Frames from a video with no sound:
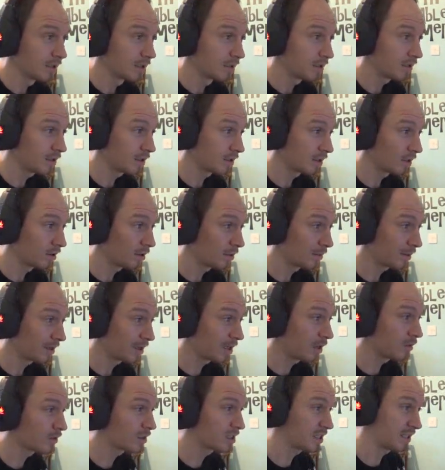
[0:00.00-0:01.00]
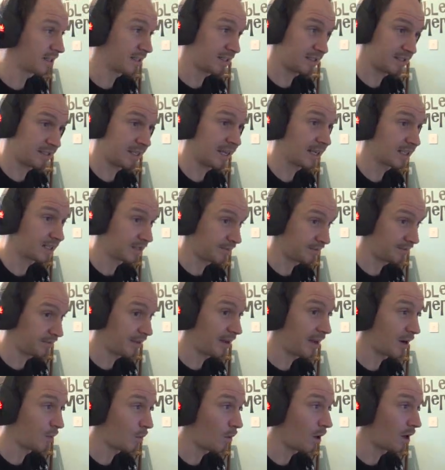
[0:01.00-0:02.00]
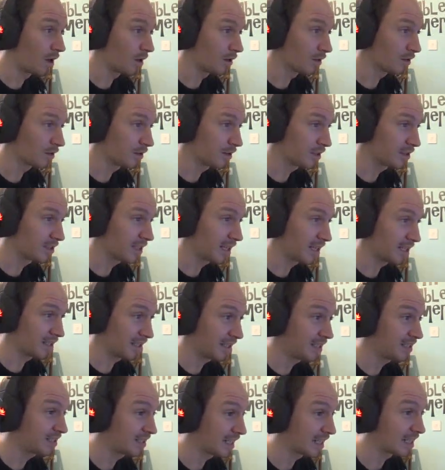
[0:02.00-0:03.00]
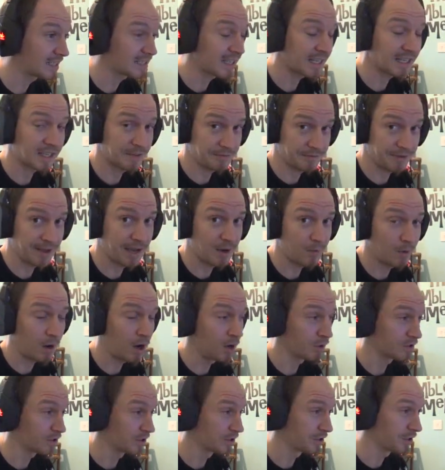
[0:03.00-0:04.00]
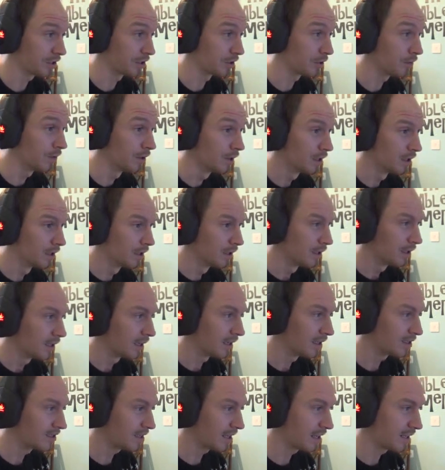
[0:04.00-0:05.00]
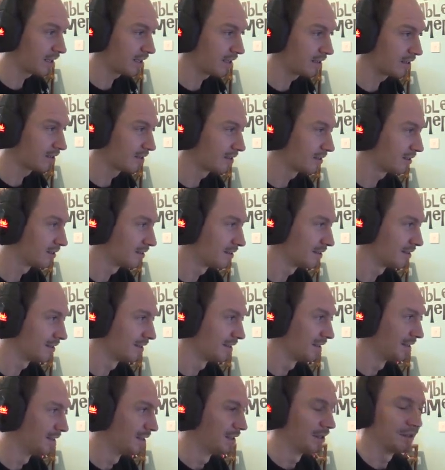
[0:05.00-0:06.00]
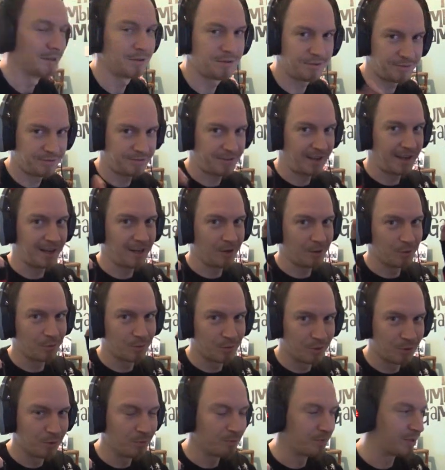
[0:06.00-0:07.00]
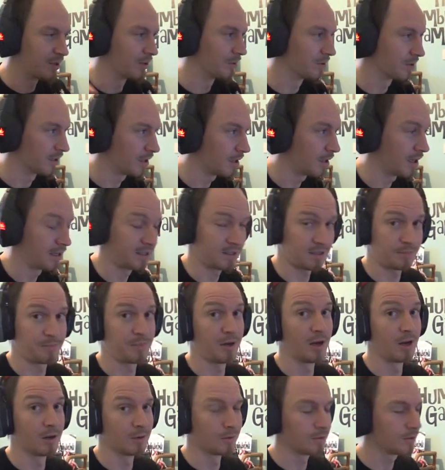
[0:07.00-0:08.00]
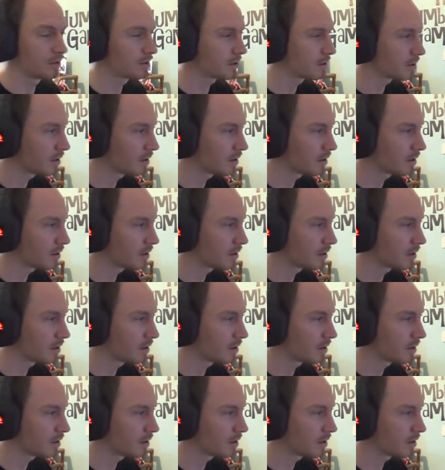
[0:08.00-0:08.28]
You know, I mean, obviously this takes a fair while. These things take a fair while to do, as a fellow route builder, I suppose,